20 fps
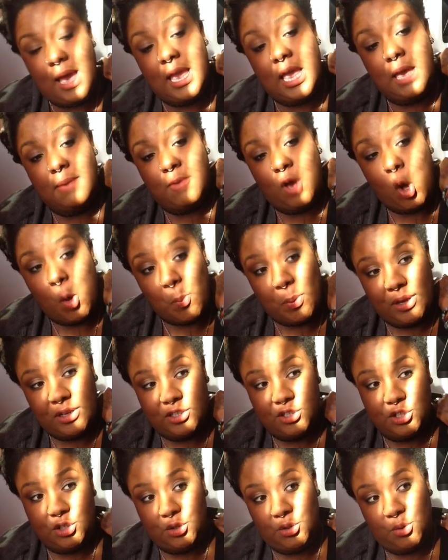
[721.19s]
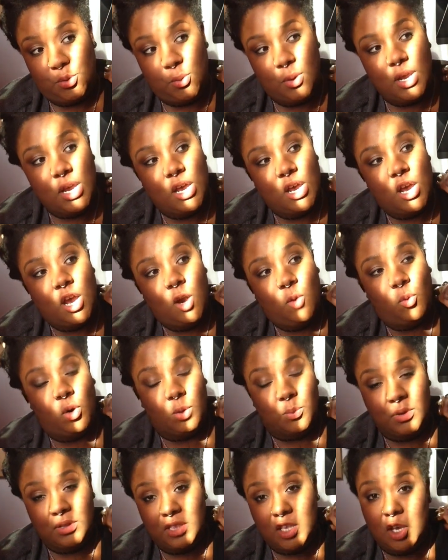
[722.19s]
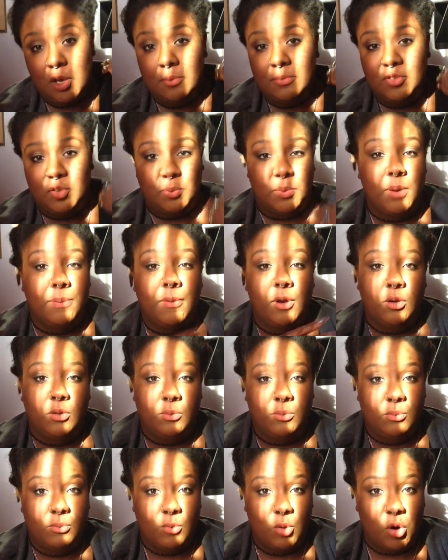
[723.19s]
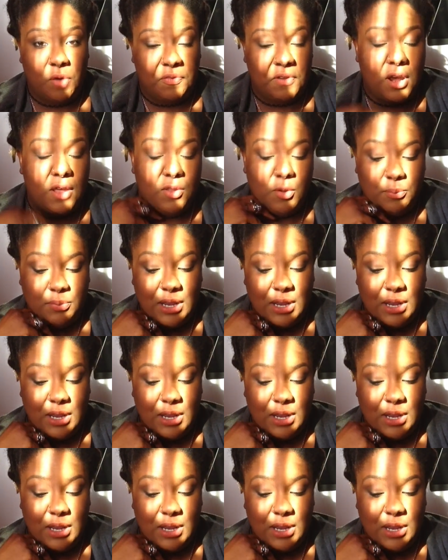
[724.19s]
I am hoping to work with them to promote more of the other,